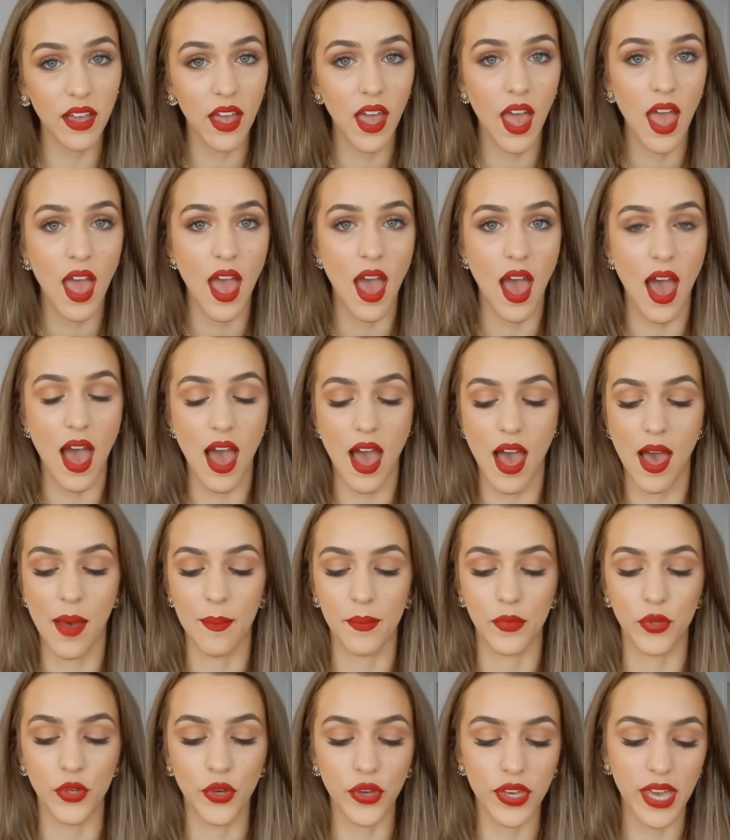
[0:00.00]

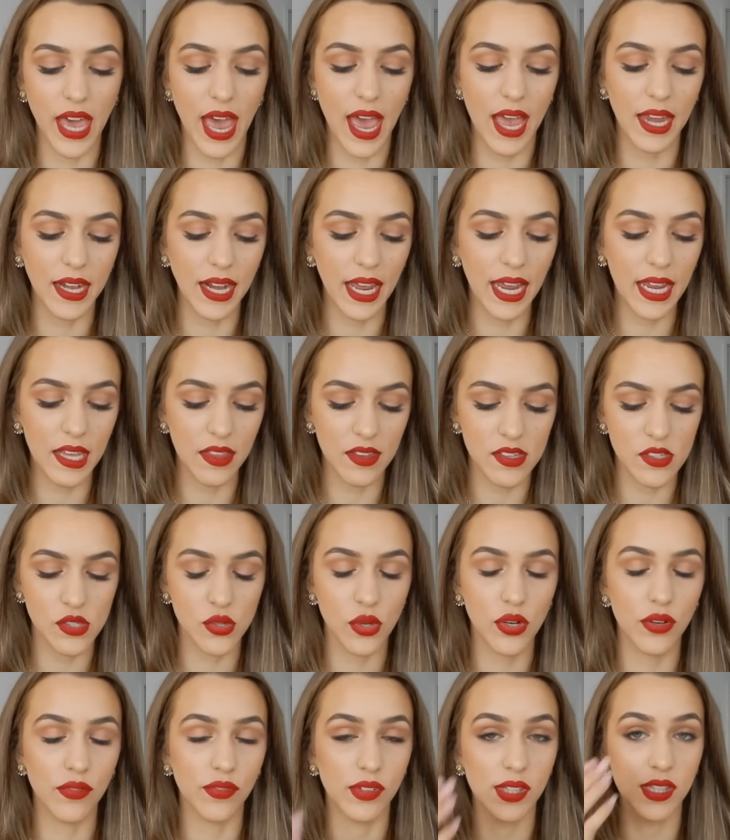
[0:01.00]
You can either
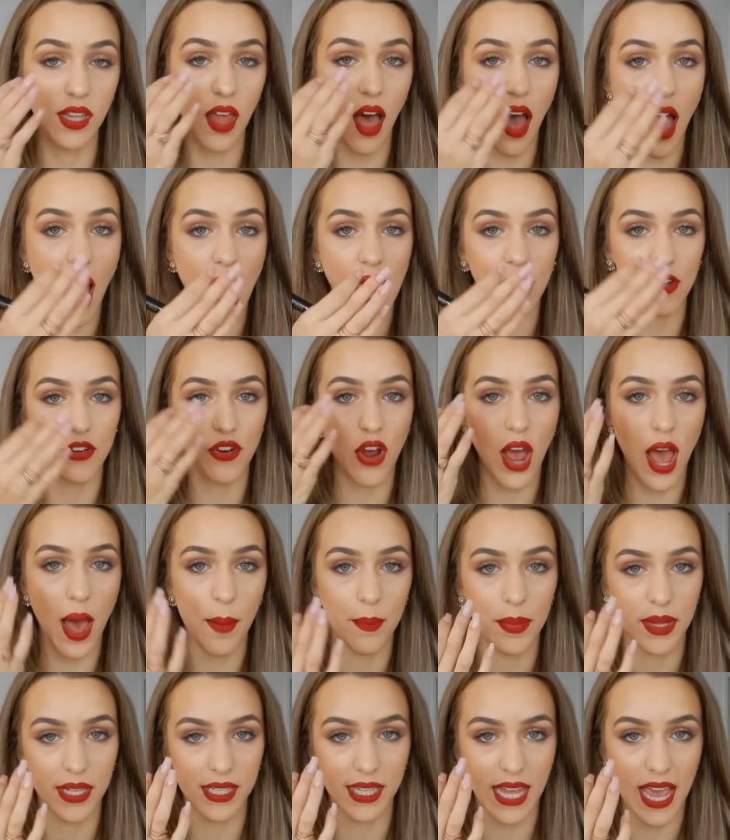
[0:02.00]
sort of line your
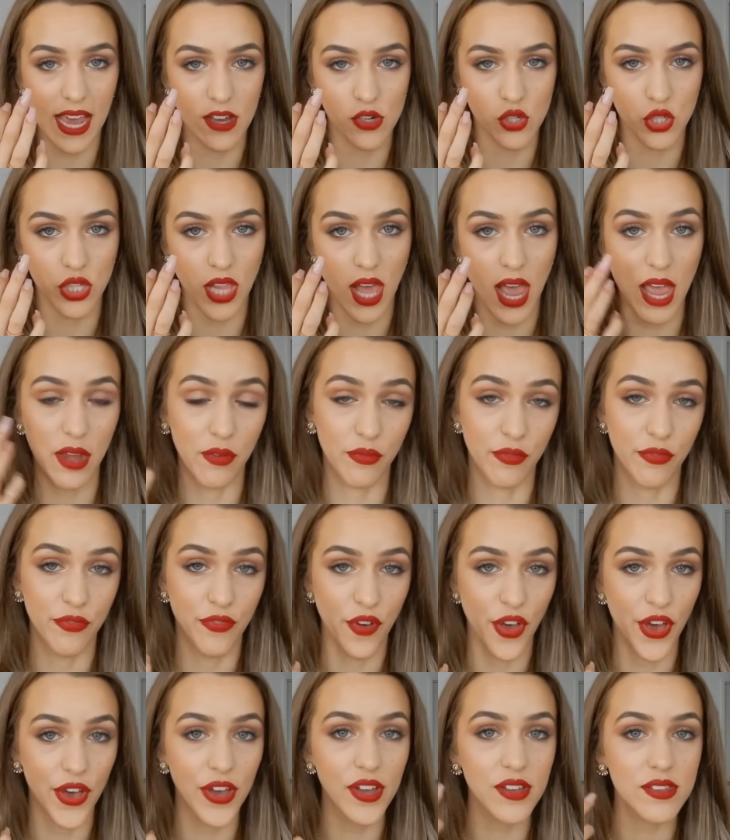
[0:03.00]
upper lash line
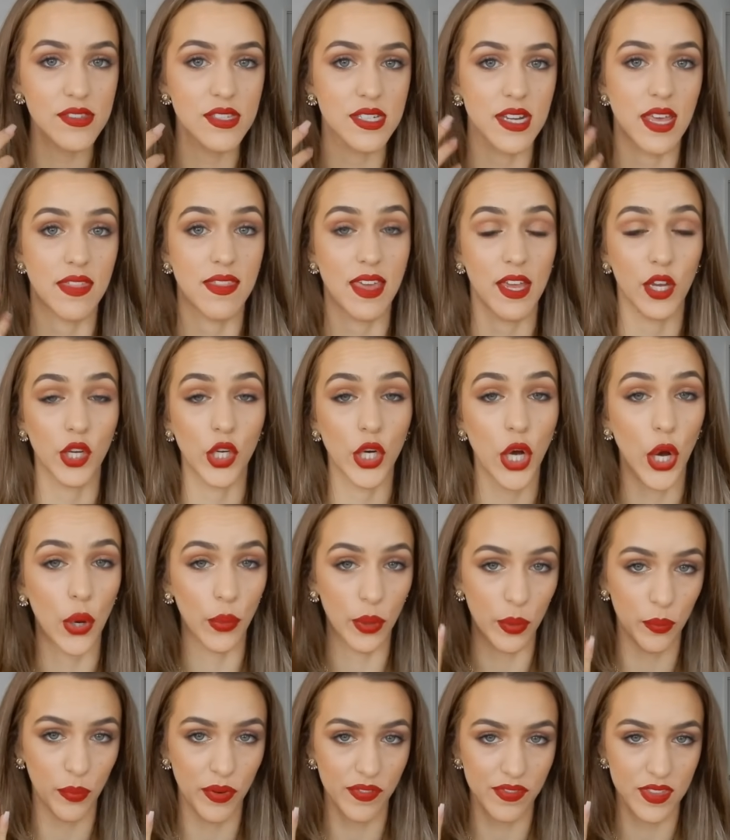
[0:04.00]
first and then
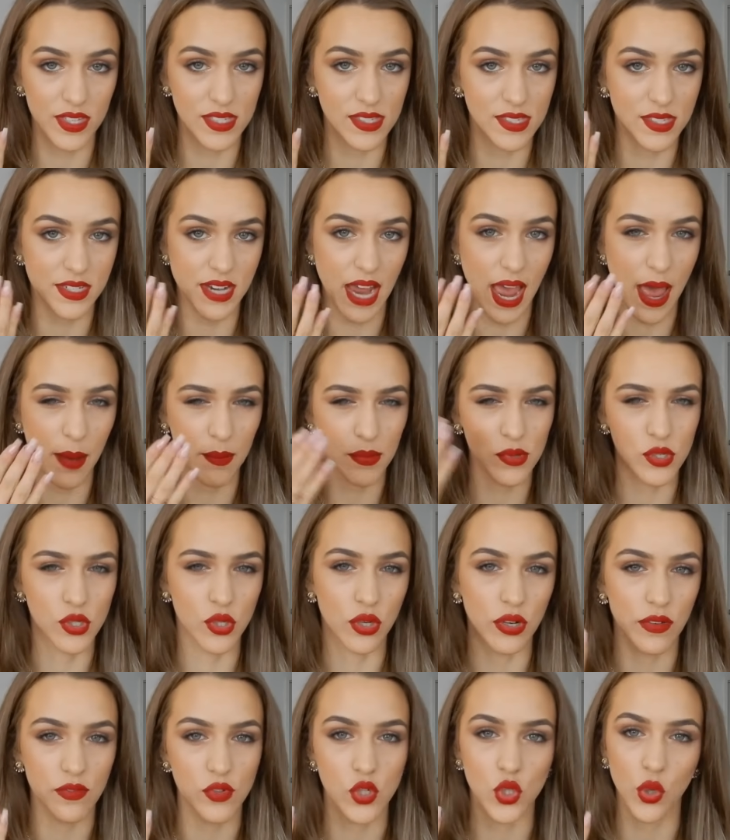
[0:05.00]
go in with the stamp and
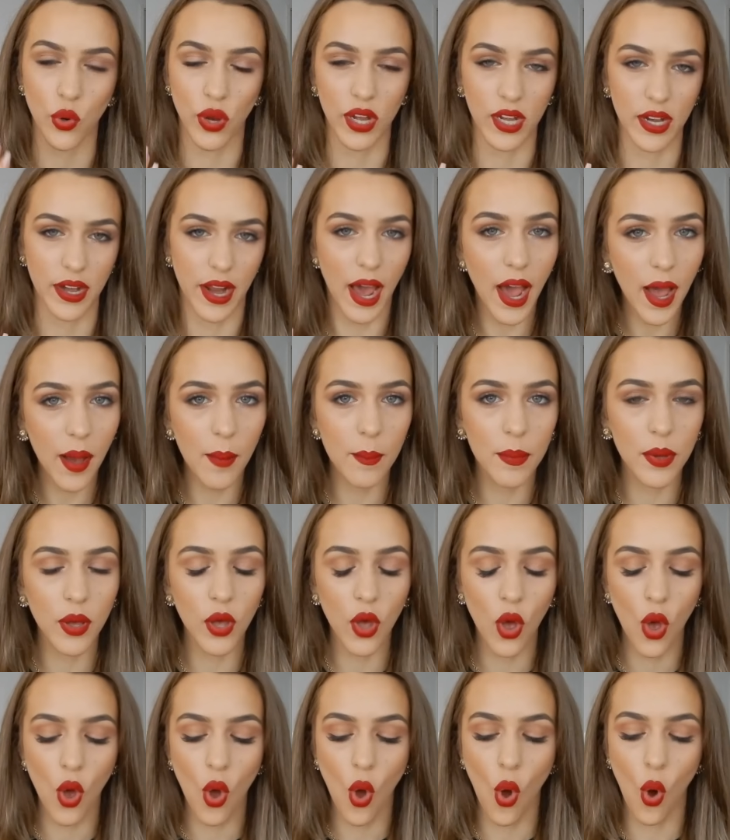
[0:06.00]
sort of join it up,
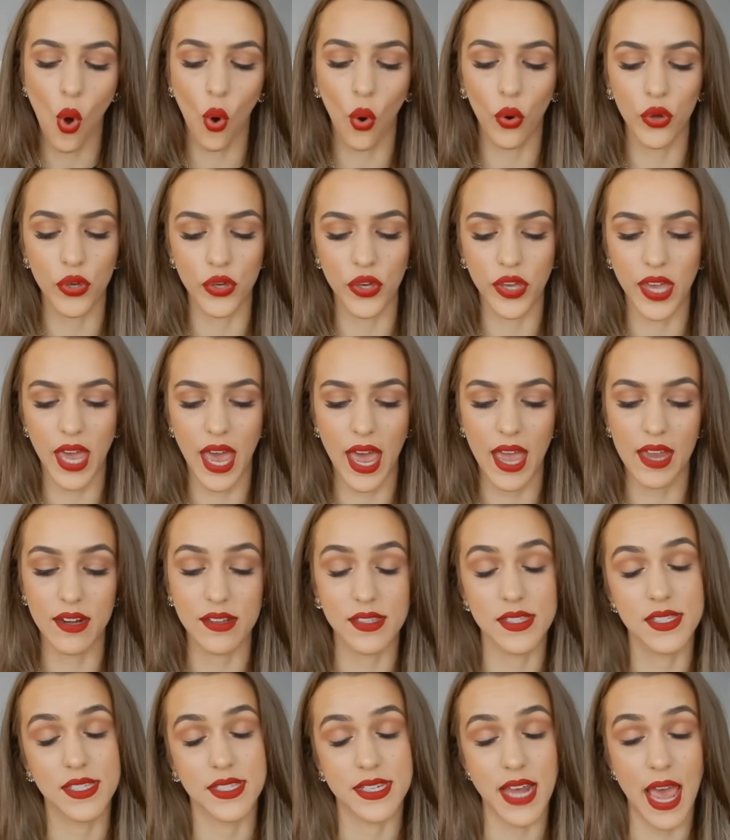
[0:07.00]
or you
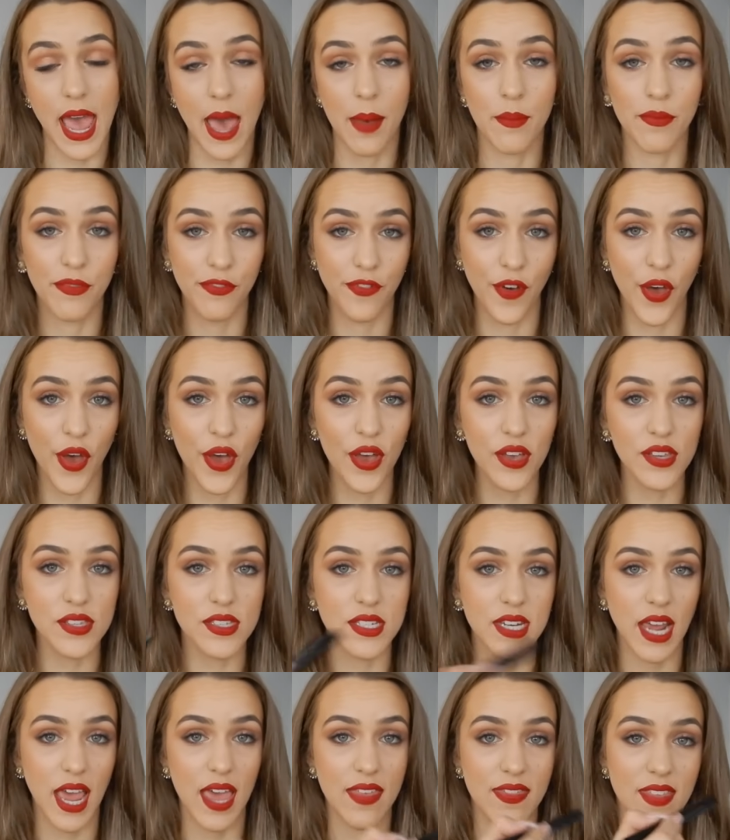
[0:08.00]
can stamp
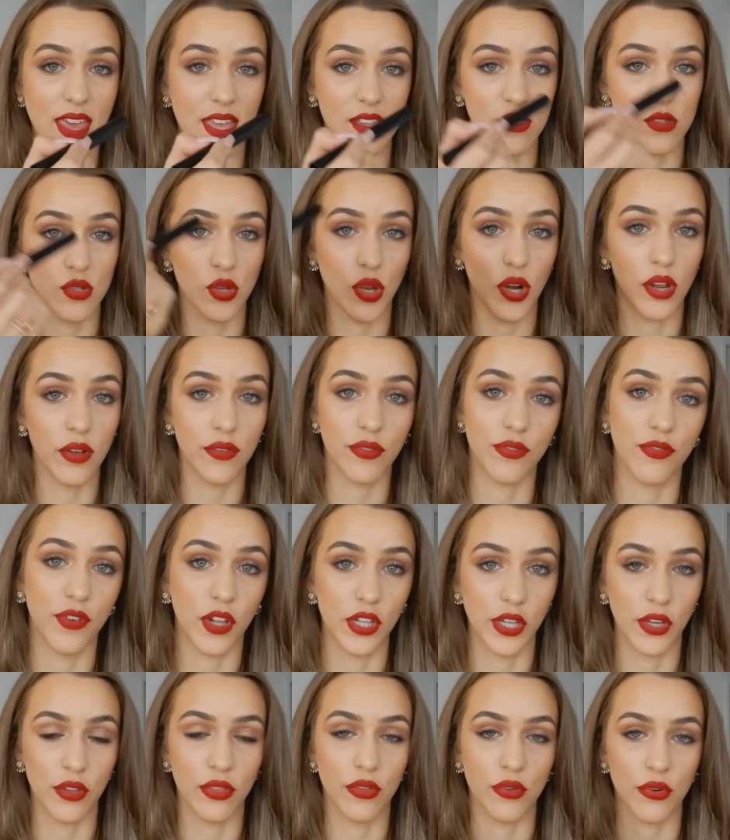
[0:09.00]
first and then sort of
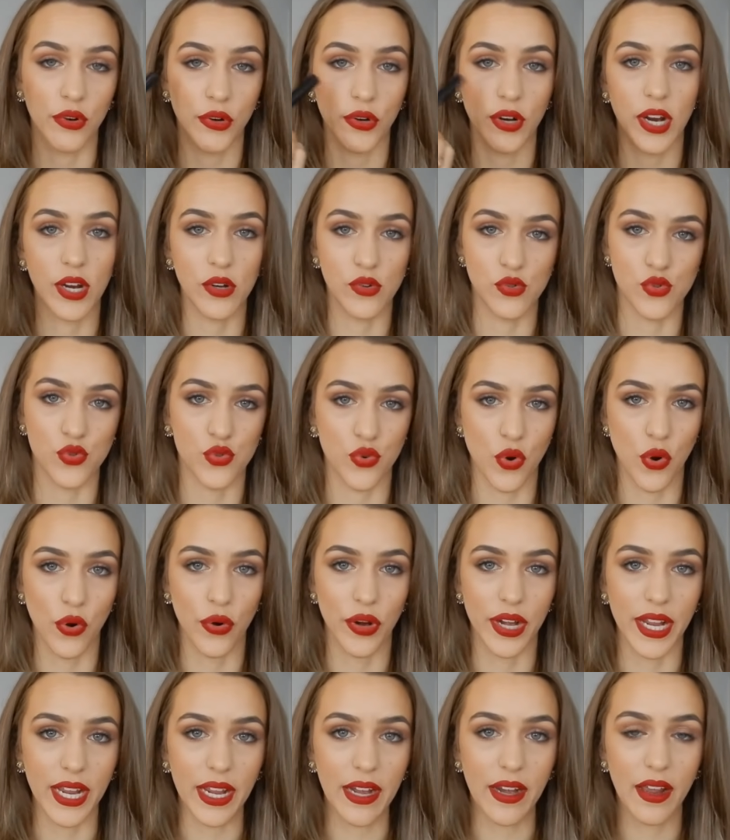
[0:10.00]
follow through and draw
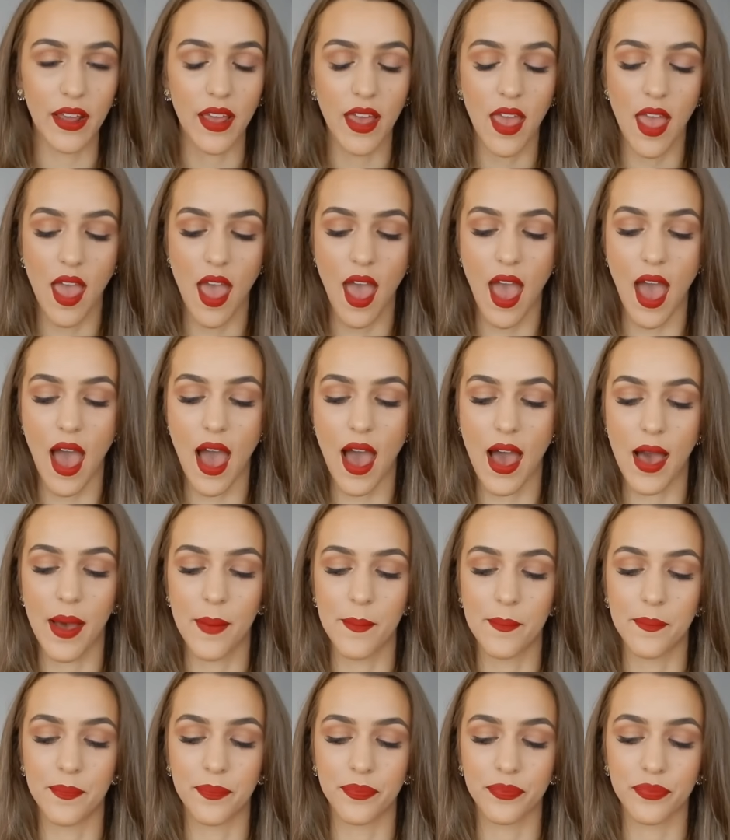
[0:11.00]
it
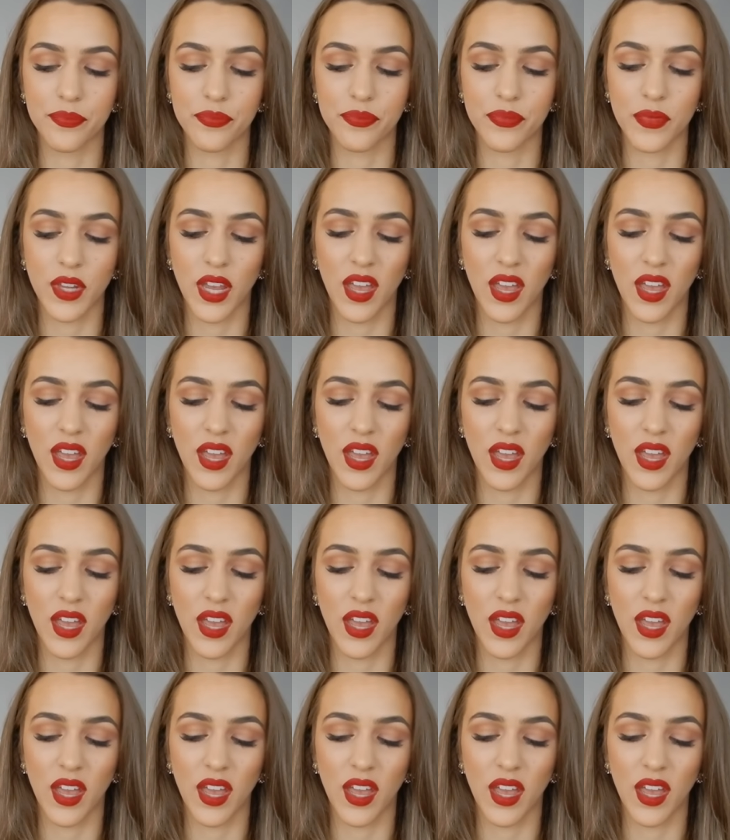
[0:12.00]
in.